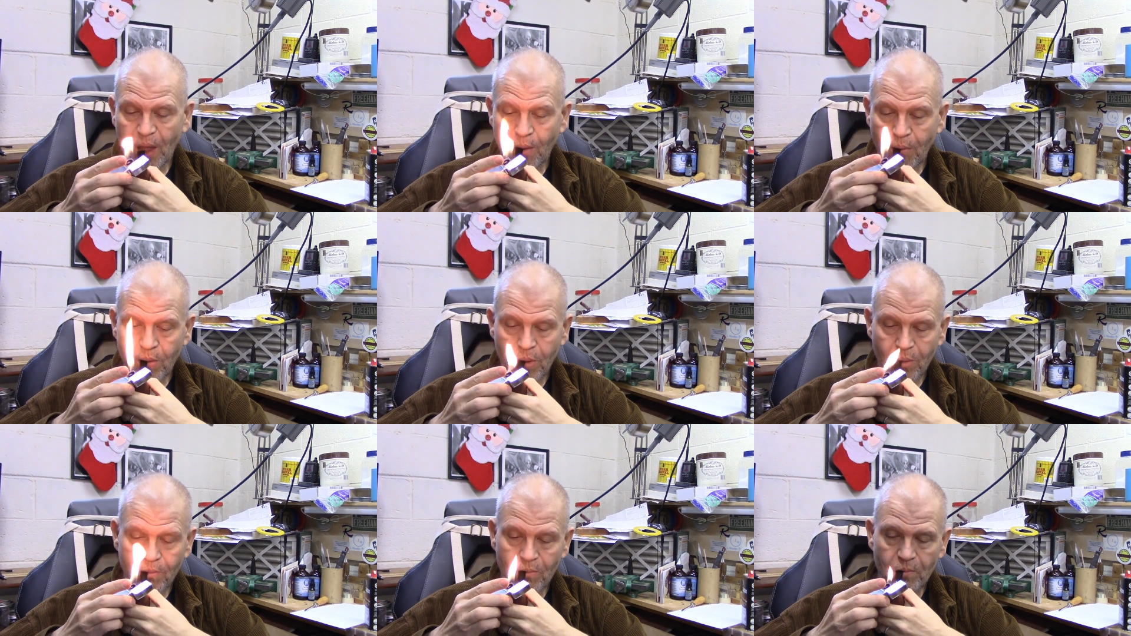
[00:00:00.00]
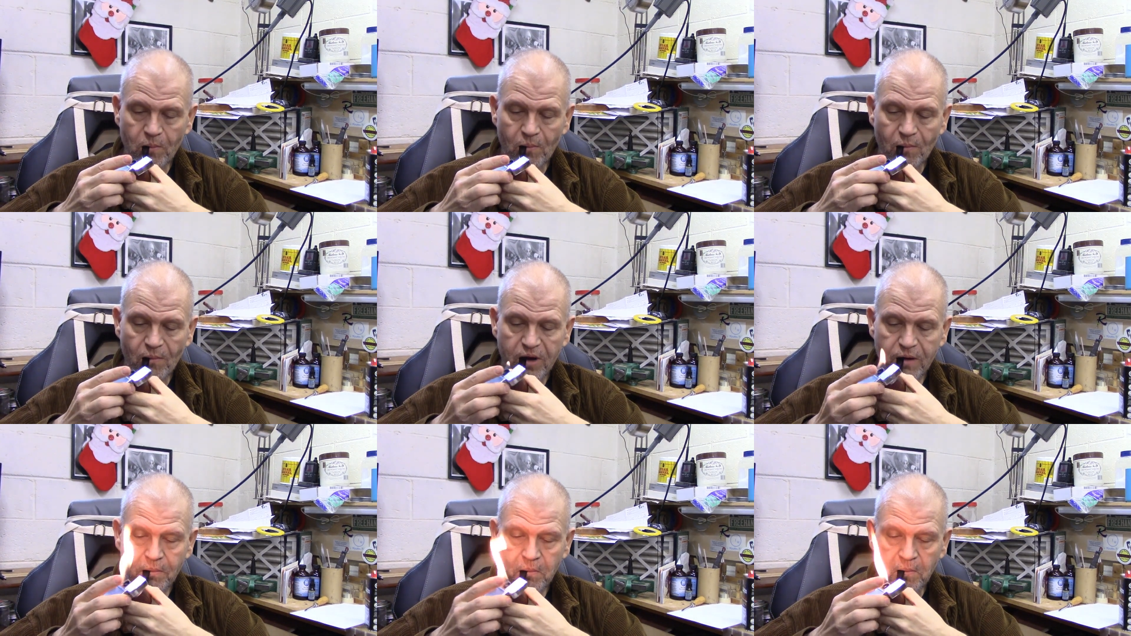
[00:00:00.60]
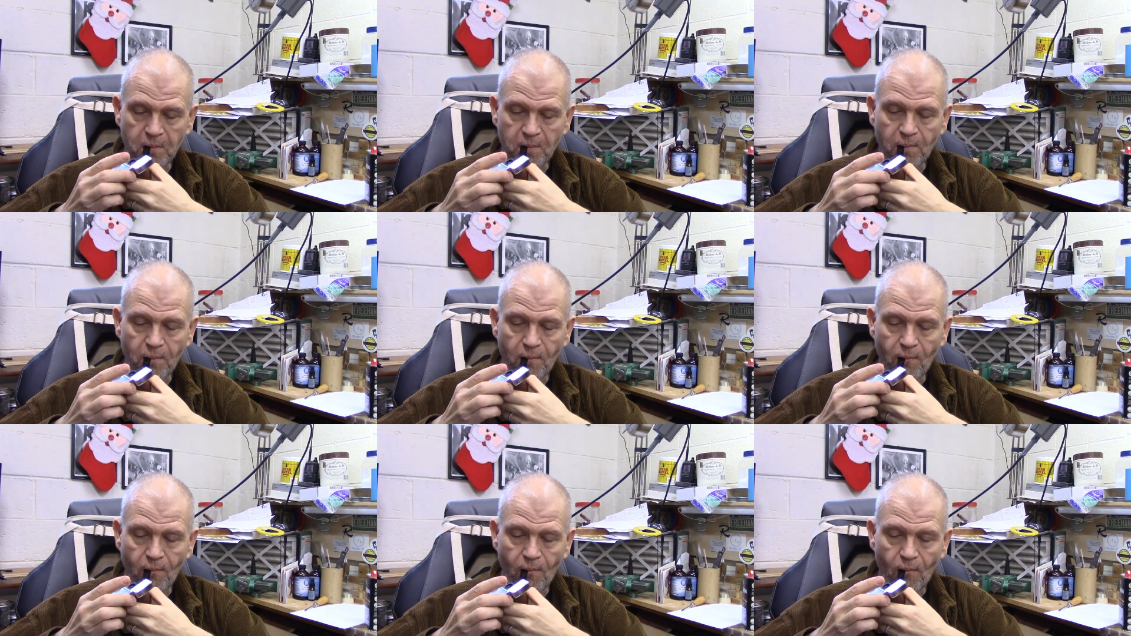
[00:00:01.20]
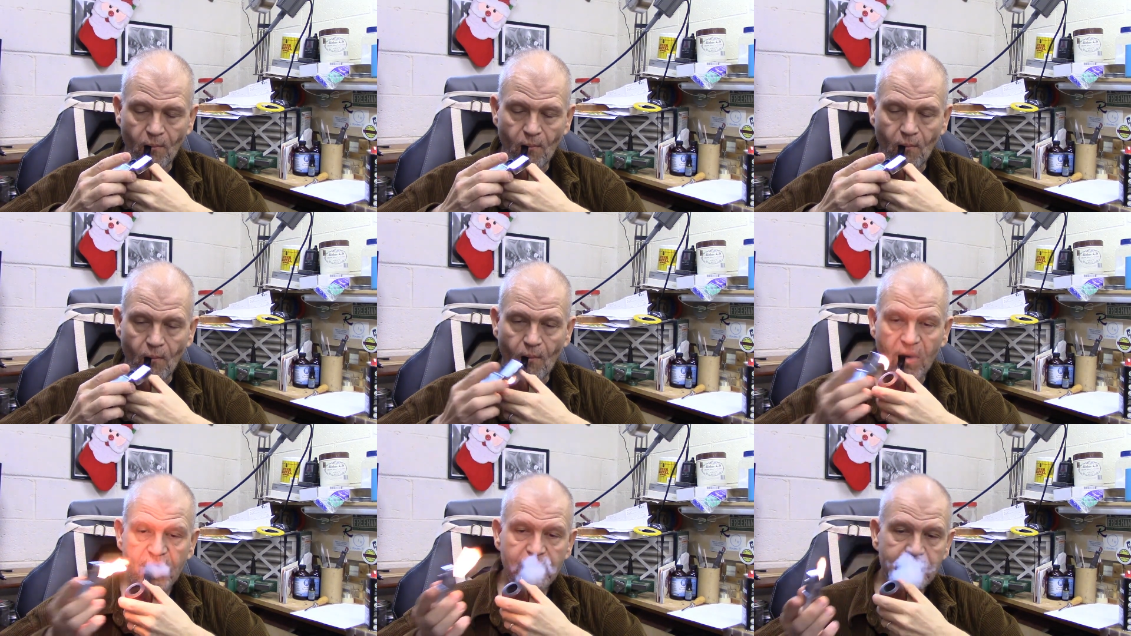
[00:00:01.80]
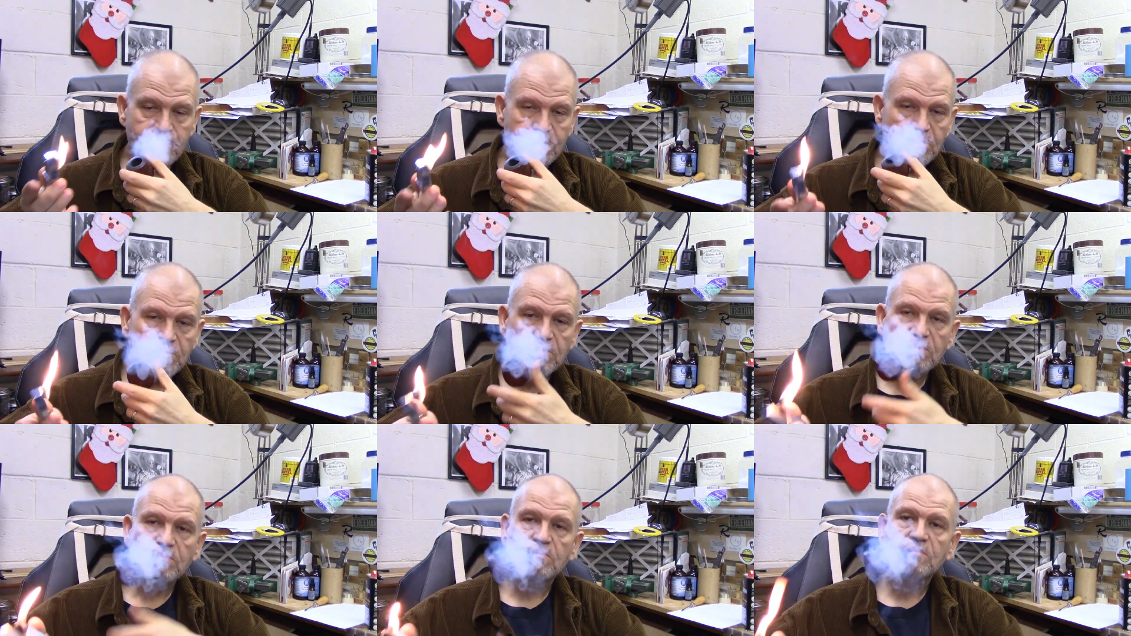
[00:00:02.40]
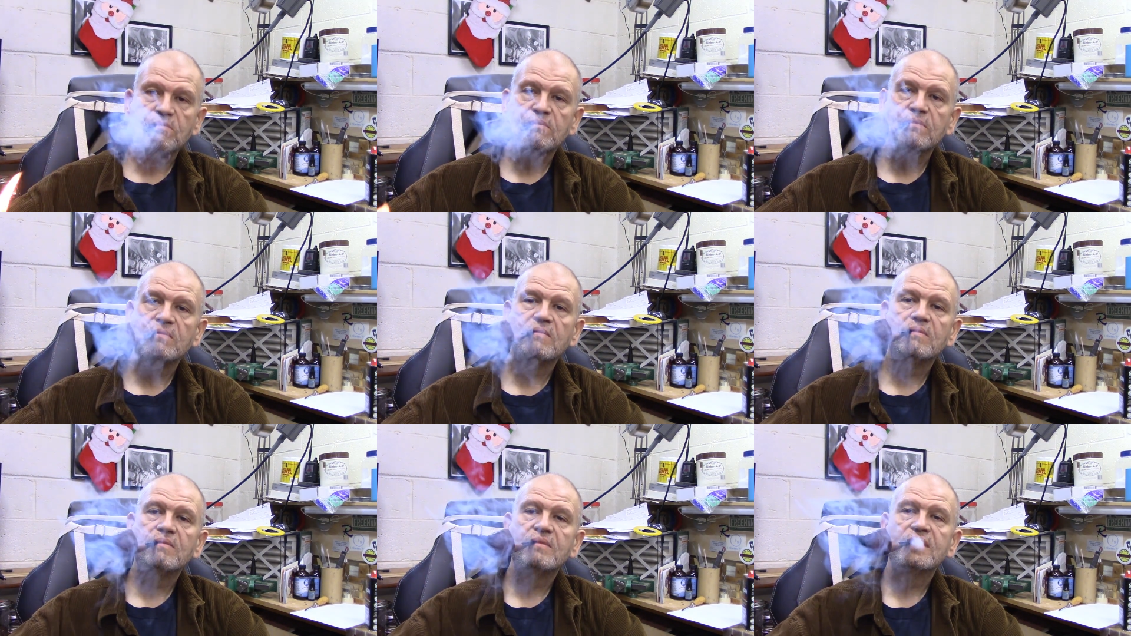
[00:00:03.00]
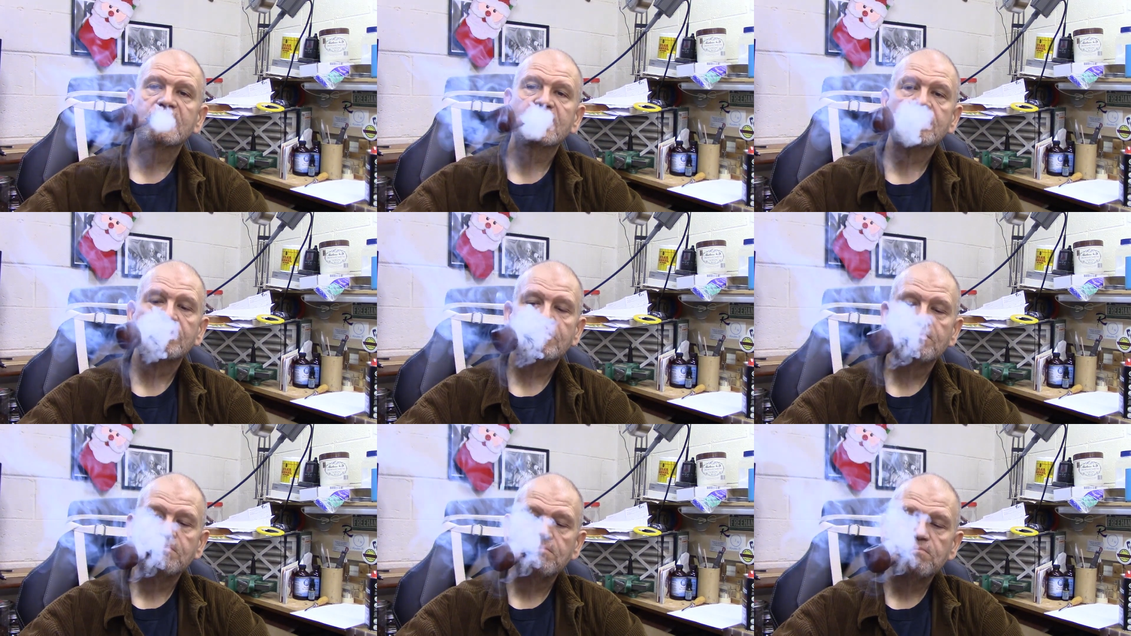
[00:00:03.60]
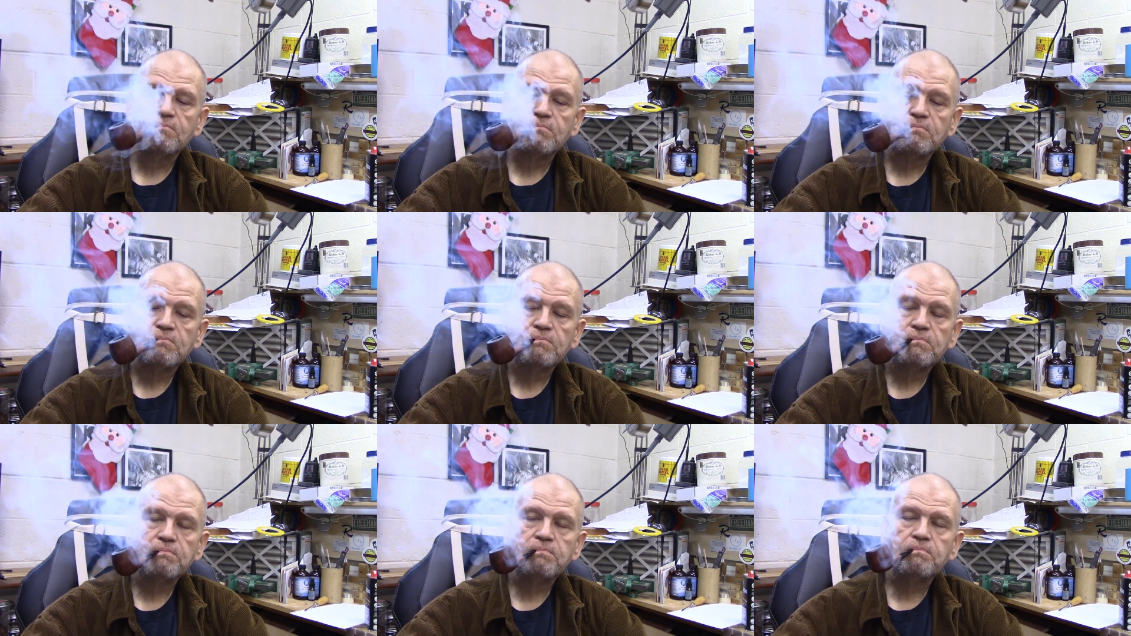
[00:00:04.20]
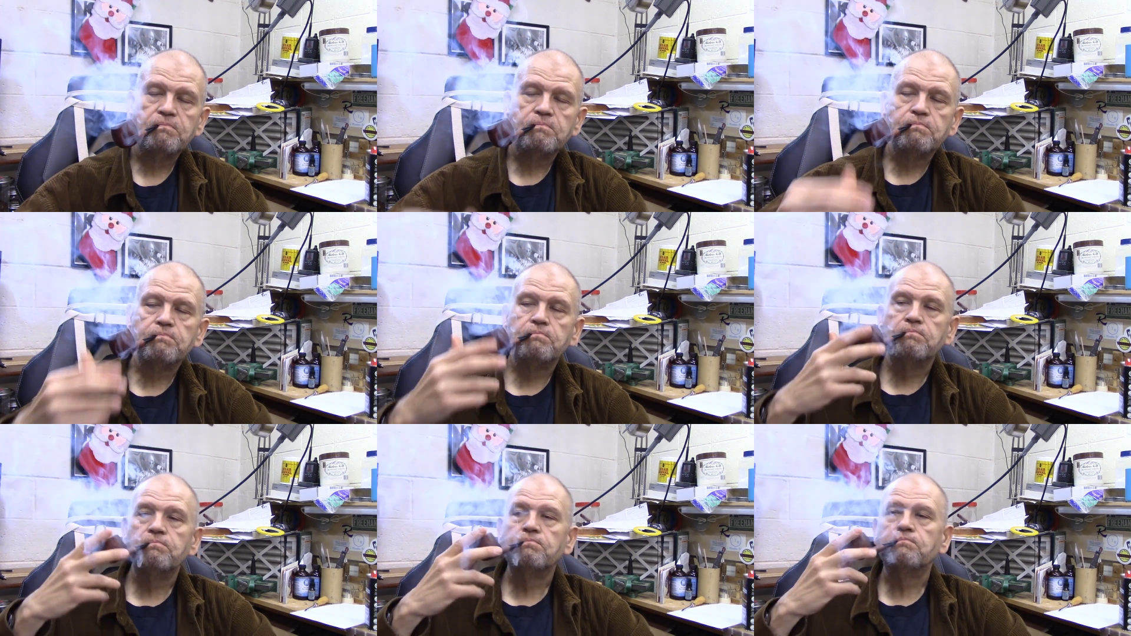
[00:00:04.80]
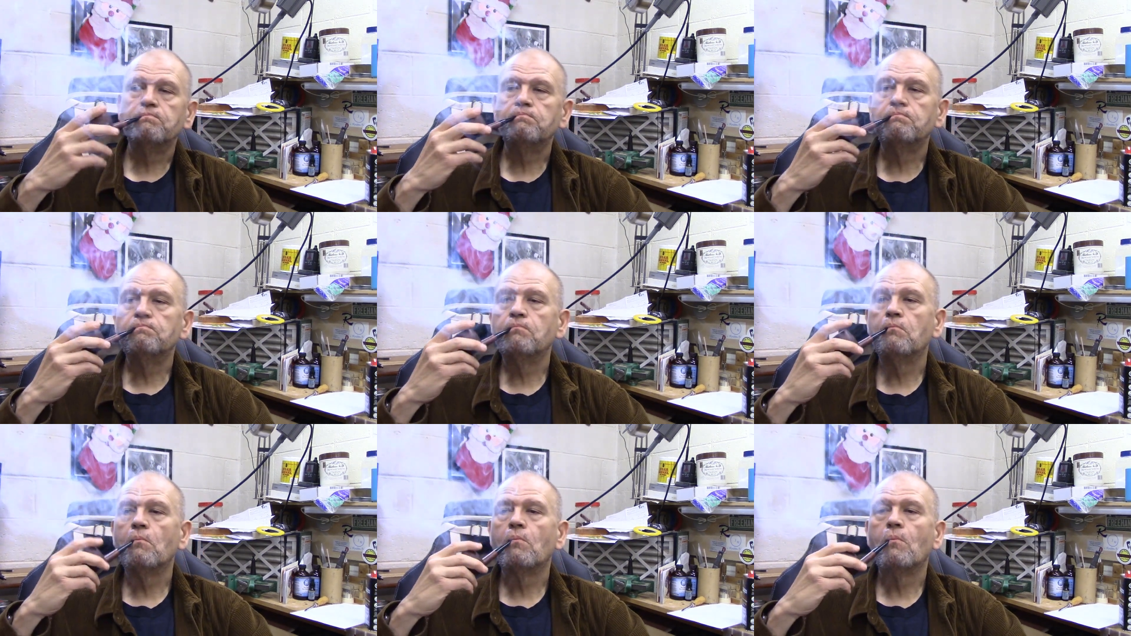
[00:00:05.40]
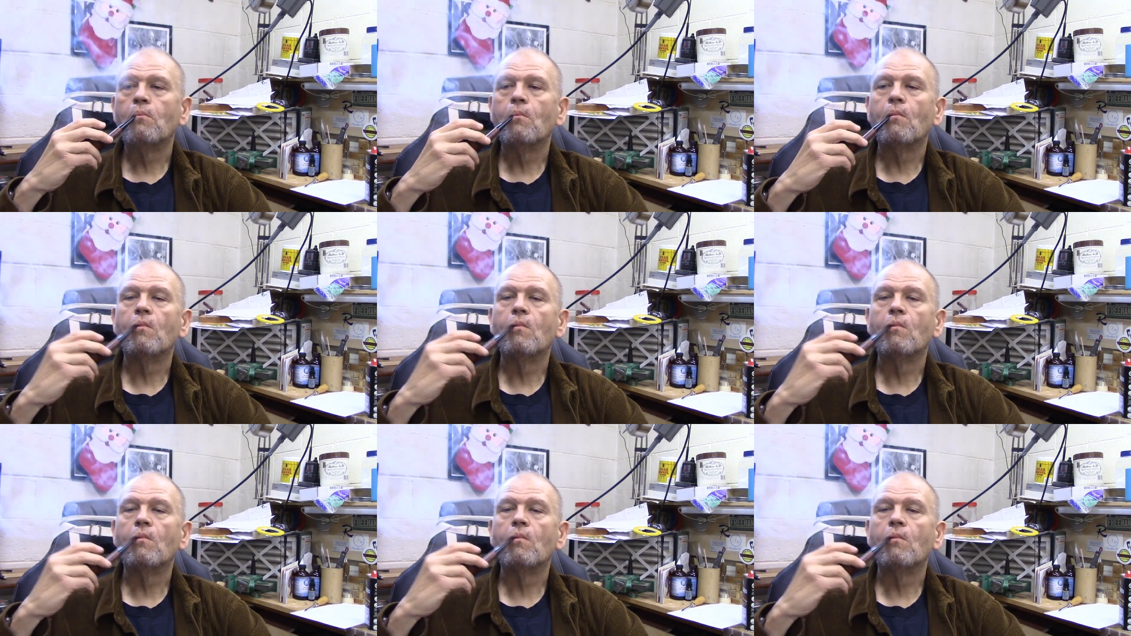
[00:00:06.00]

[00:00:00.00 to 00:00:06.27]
(silence)